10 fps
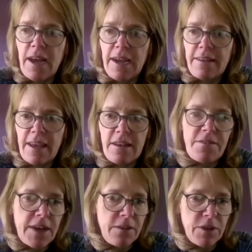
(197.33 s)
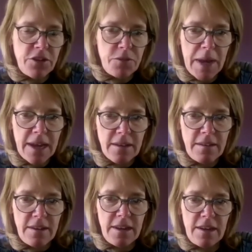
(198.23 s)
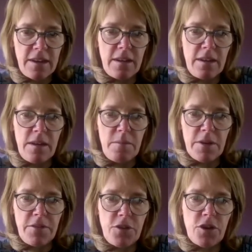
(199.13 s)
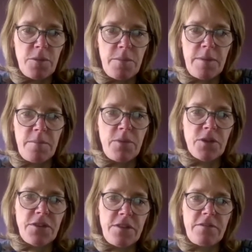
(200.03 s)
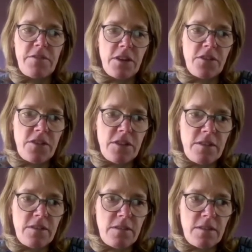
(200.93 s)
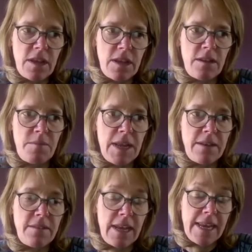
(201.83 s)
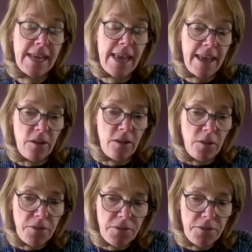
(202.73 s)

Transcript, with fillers: identify which bacteria perform important functions in maintaining health